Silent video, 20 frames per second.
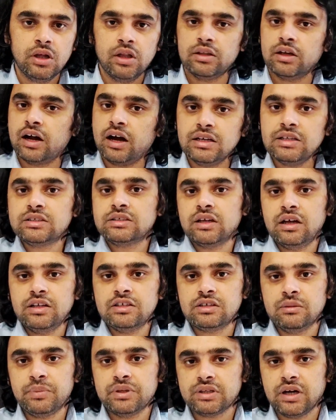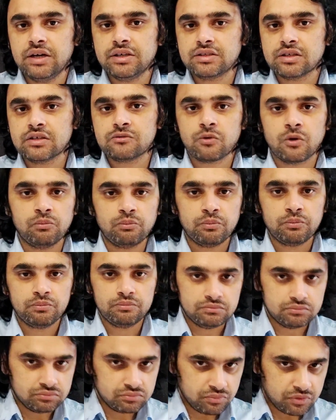The Khalistani sympathizers from
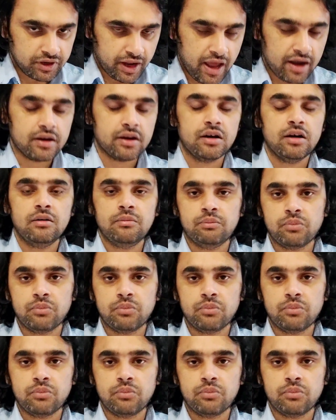Canada,